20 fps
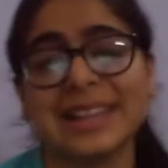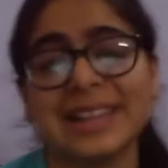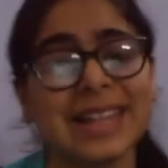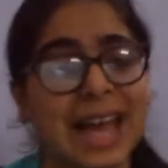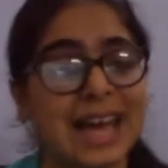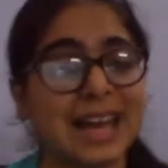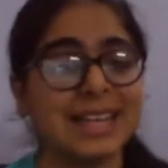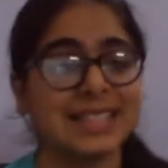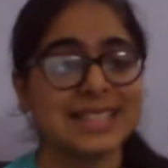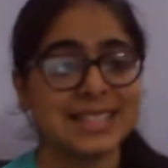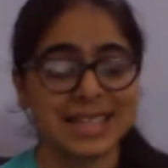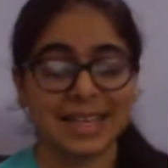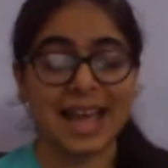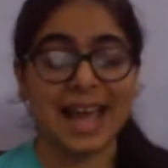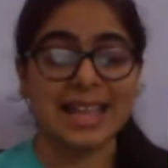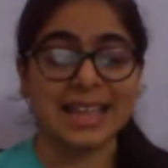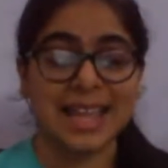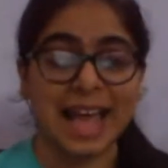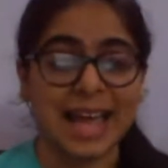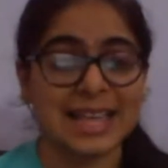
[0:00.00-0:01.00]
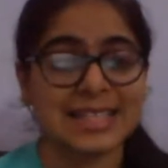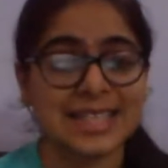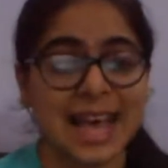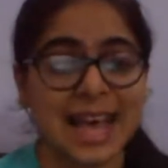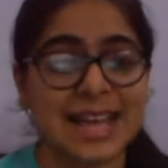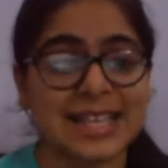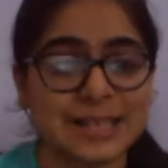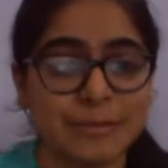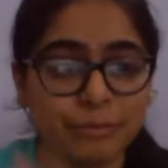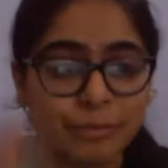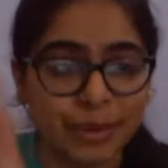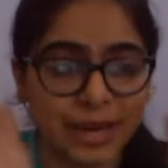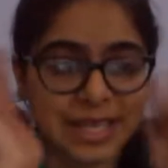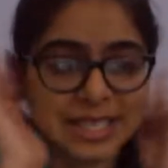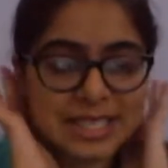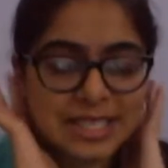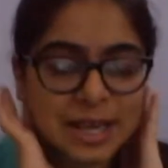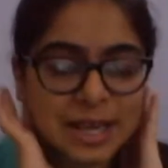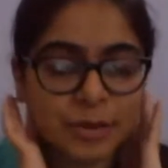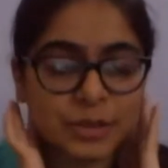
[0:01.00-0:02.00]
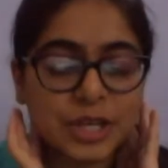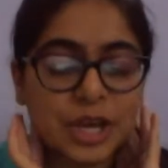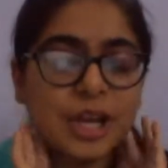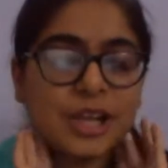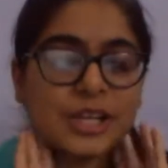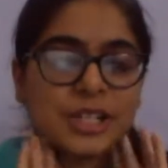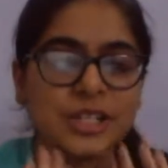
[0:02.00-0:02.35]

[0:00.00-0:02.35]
and that is it. That is as simple as it sounds.